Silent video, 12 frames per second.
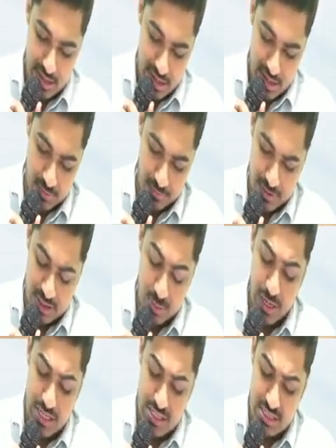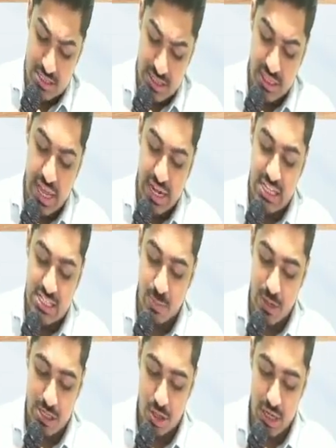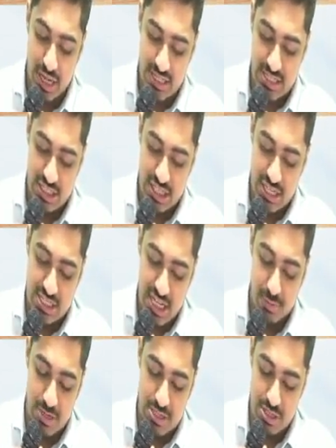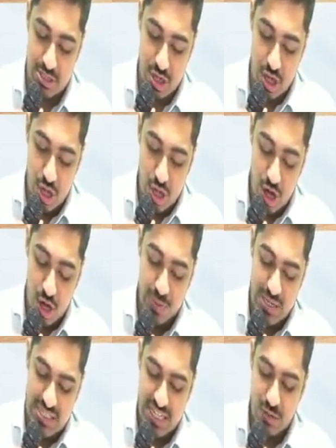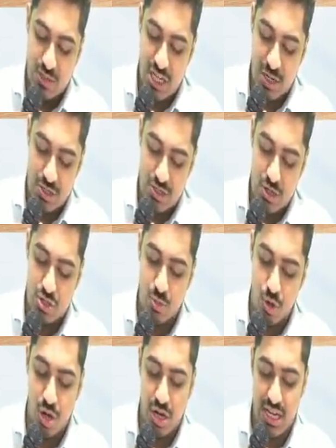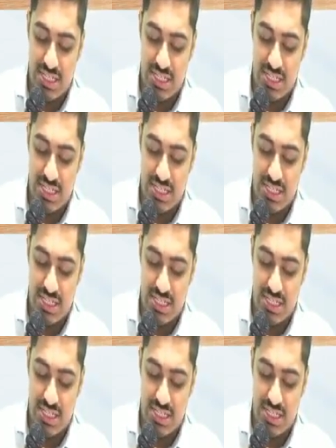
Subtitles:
in the first page, that is based on existing syllabus. Obviously, new syllabus also more or less